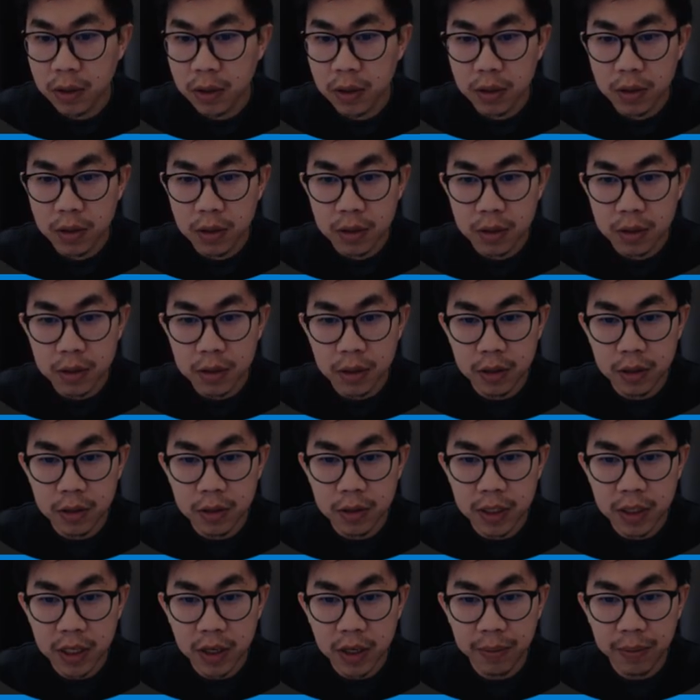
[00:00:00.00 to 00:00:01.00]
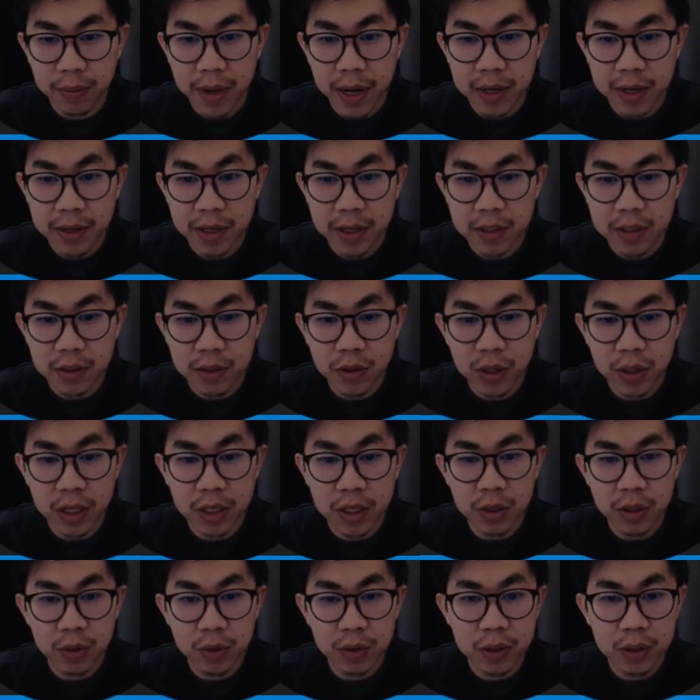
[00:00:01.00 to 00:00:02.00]
So the command that you
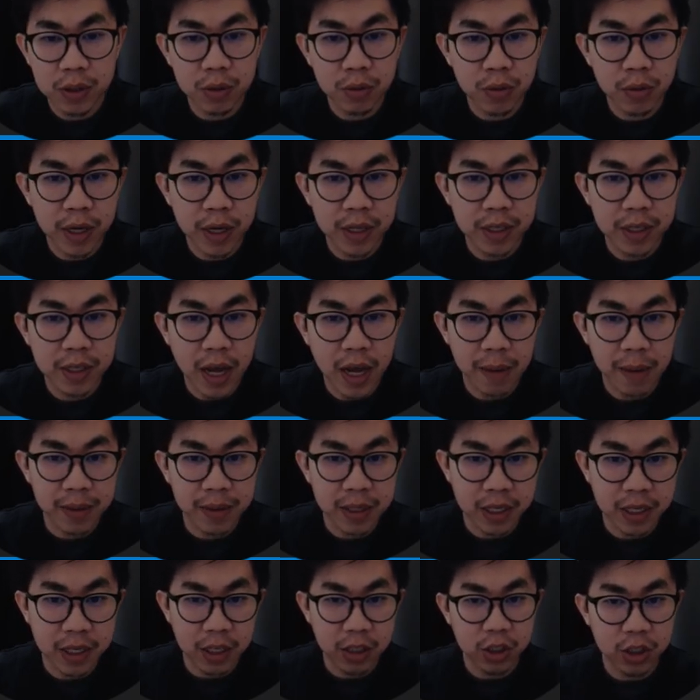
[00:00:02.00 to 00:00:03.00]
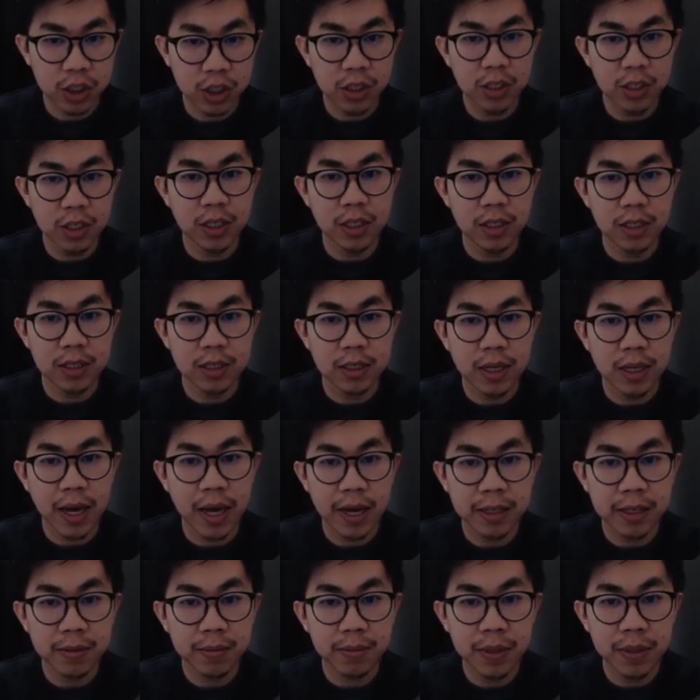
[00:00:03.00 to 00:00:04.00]
can use to run the application is
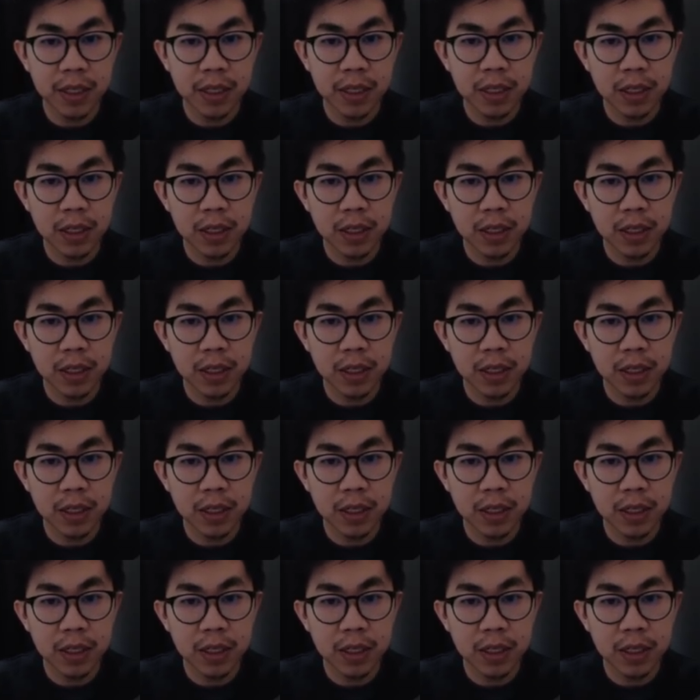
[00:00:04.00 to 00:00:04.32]
Gatsby